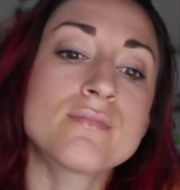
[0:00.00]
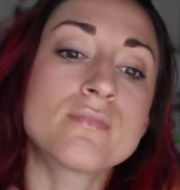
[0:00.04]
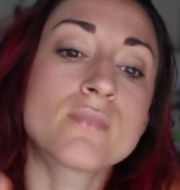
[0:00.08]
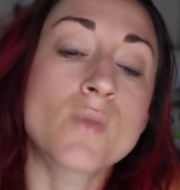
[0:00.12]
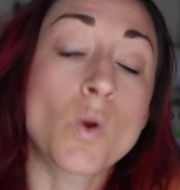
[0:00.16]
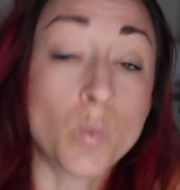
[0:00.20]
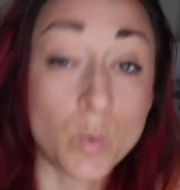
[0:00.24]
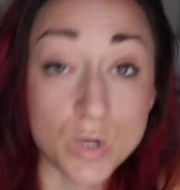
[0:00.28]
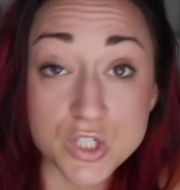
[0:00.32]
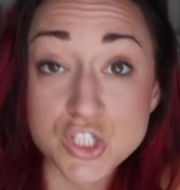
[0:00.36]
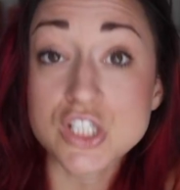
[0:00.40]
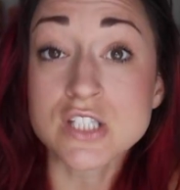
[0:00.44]

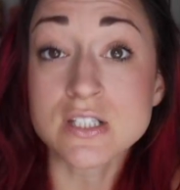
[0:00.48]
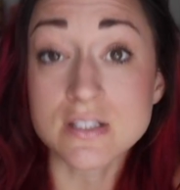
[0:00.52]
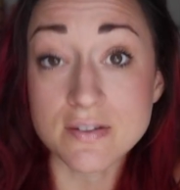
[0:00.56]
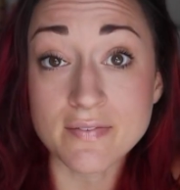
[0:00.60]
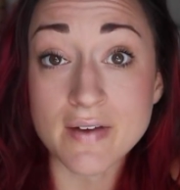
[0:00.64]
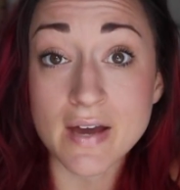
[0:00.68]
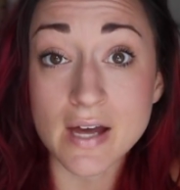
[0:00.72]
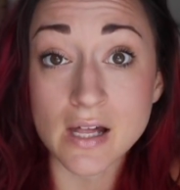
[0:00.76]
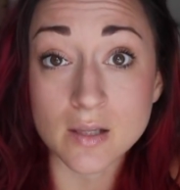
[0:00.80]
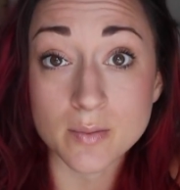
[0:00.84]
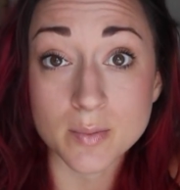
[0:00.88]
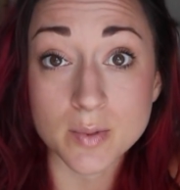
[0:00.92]
which is
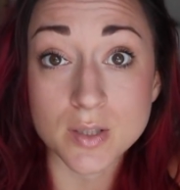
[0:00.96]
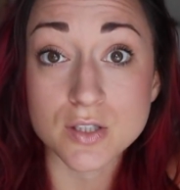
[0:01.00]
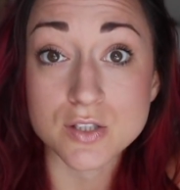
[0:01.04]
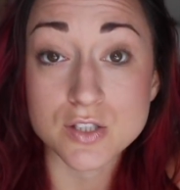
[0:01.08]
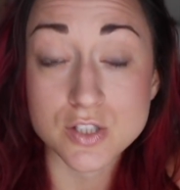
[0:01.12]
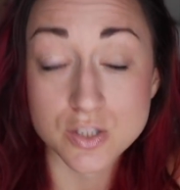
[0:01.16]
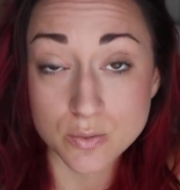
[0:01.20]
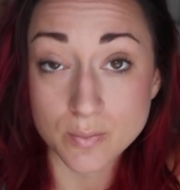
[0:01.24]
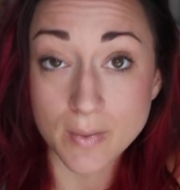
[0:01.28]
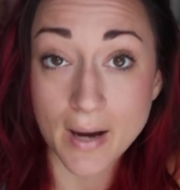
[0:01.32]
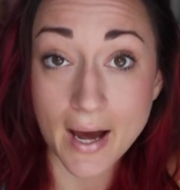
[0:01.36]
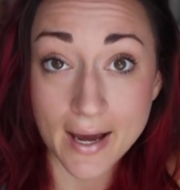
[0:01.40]
available
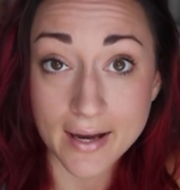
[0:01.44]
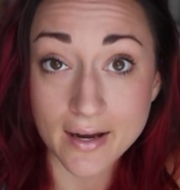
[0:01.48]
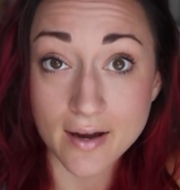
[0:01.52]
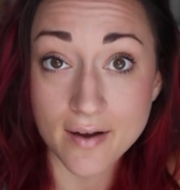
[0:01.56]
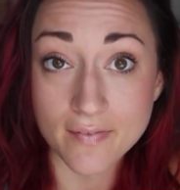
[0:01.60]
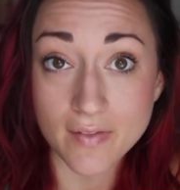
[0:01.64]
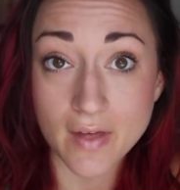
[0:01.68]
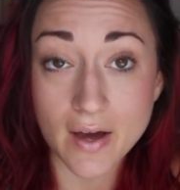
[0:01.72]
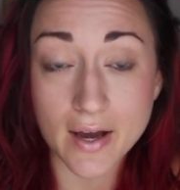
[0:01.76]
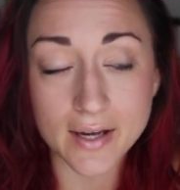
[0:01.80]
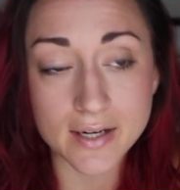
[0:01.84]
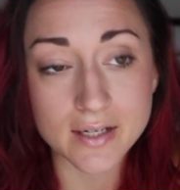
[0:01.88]
to buy
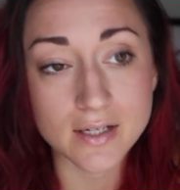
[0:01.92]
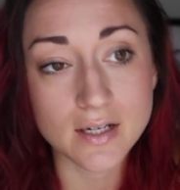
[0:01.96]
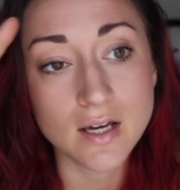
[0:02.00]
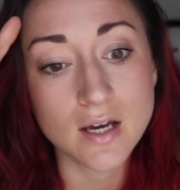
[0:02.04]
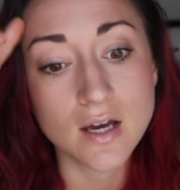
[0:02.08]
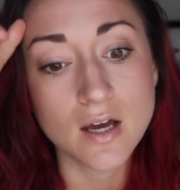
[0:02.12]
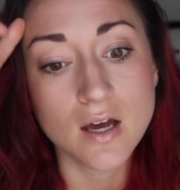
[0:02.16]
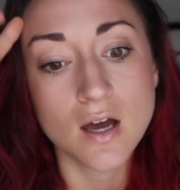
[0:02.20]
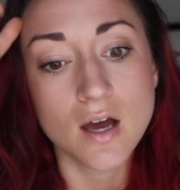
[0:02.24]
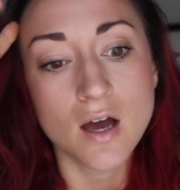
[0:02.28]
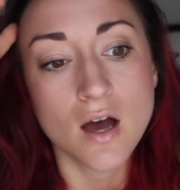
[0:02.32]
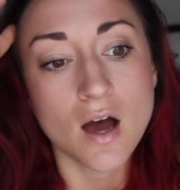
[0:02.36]
online
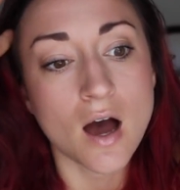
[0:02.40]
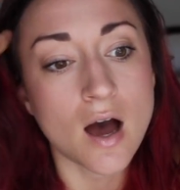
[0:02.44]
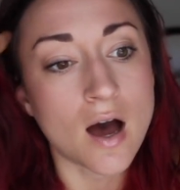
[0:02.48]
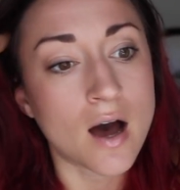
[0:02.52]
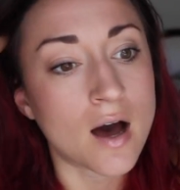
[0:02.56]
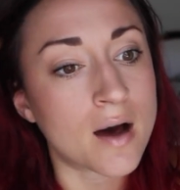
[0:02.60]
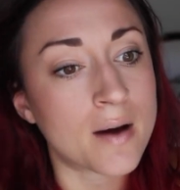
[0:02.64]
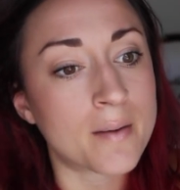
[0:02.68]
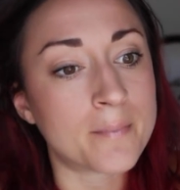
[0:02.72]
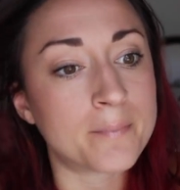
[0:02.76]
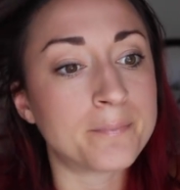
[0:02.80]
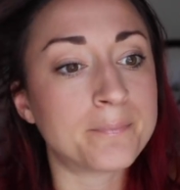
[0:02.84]

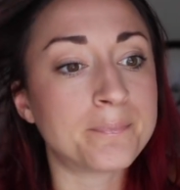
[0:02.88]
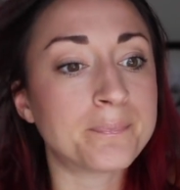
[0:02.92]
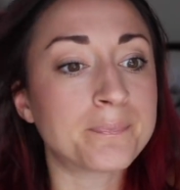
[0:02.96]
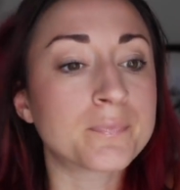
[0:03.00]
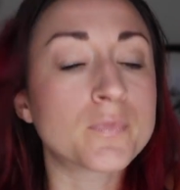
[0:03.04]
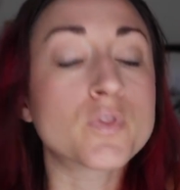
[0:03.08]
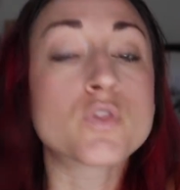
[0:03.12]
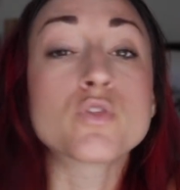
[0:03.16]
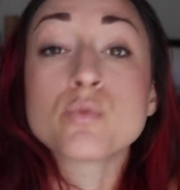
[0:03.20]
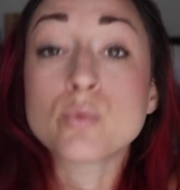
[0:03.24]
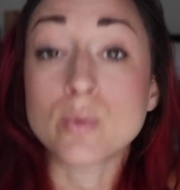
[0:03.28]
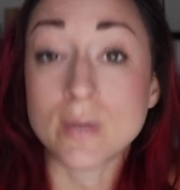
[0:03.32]

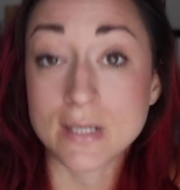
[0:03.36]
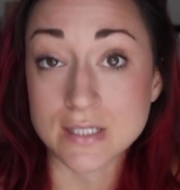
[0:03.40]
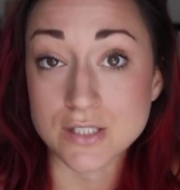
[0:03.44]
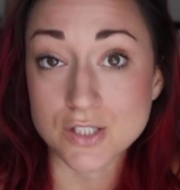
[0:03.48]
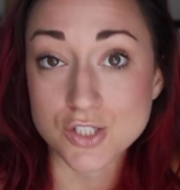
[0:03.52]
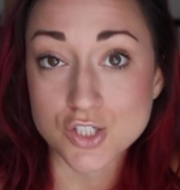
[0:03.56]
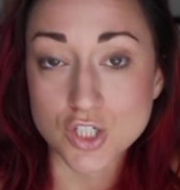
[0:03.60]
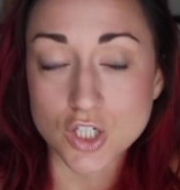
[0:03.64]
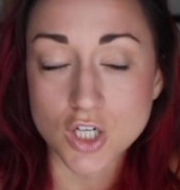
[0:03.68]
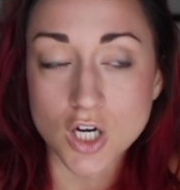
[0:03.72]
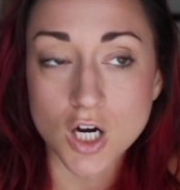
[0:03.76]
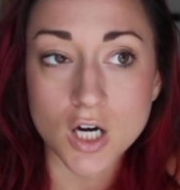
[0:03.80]
through
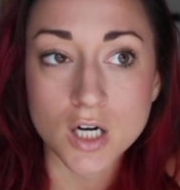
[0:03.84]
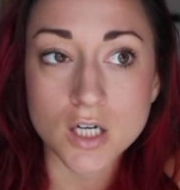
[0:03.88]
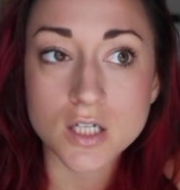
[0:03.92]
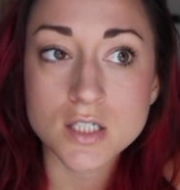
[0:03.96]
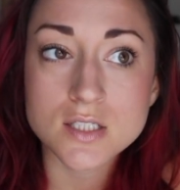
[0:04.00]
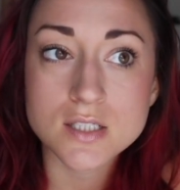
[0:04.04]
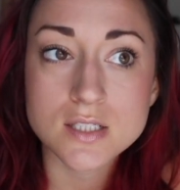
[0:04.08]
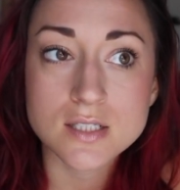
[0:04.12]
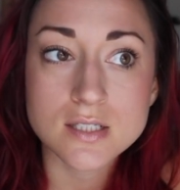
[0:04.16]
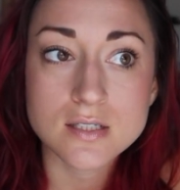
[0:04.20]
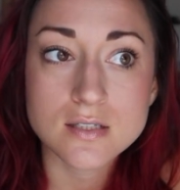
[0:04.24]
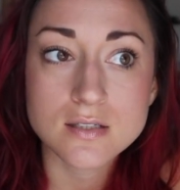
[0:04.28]

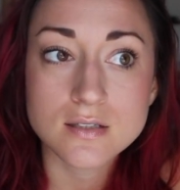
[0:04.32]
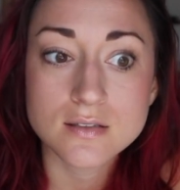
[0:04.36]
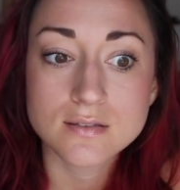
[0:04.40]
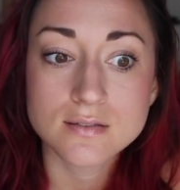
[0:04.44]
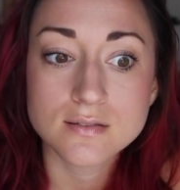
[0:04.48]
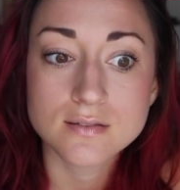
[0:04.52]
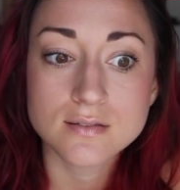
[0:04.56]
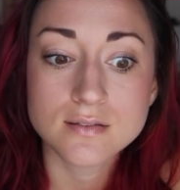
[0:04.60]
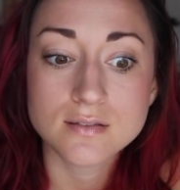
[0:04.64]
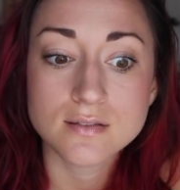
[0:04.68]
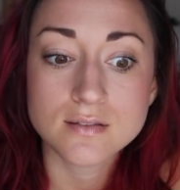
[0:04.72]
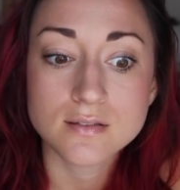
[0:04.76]
Instacart,
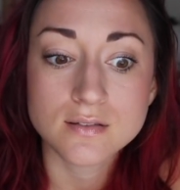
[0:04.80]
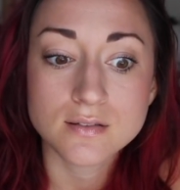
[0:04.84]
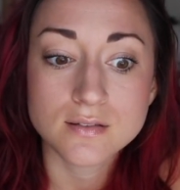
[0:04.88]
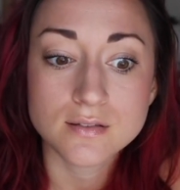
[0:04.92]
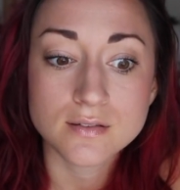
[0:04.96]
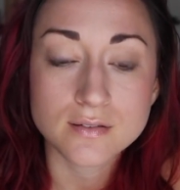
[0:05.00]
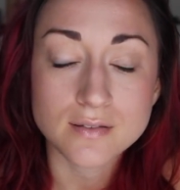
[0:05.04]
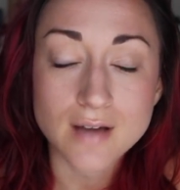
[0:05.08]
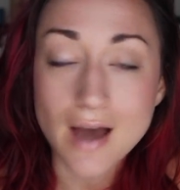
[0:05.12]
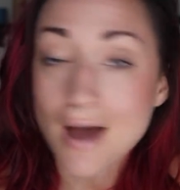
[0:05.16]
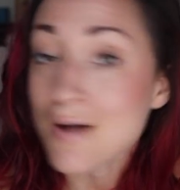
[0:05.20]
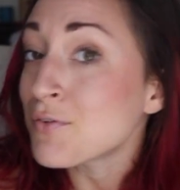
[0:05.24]

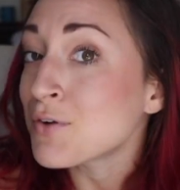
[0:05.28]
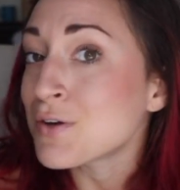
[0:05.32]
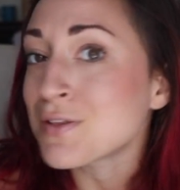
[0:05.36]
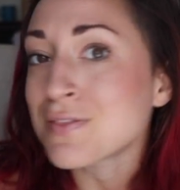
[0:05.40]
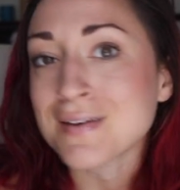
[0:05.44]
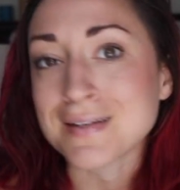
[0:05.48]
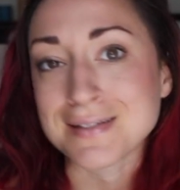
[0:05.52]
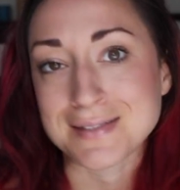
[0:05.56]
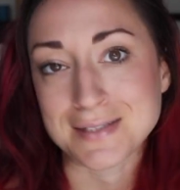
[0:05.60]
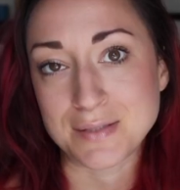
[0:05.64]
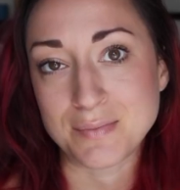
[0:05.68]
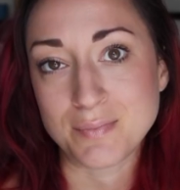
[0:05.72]

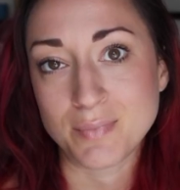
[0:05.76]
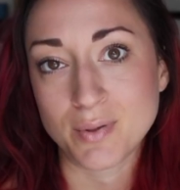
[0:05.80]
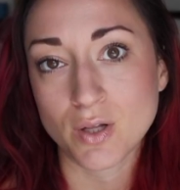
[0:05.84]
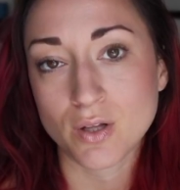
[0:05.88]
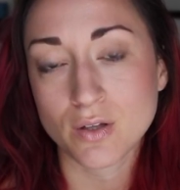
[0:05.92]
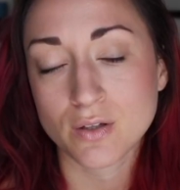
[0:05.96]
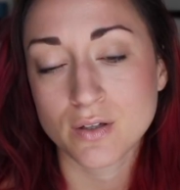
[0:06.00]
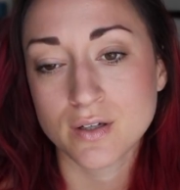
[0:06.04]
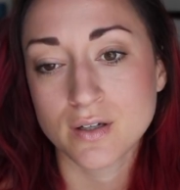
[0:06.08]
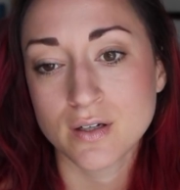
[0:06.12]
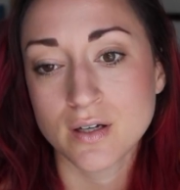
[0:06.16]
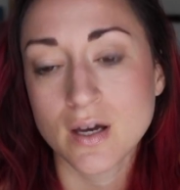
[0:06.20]
everything's in
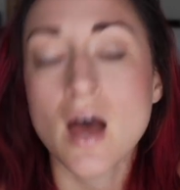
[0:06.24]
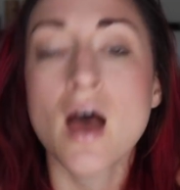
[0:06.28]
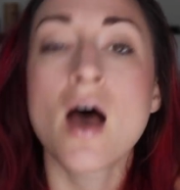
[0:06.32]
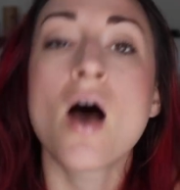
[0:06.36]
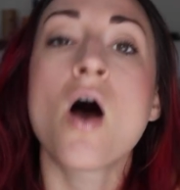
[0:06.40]
bulk.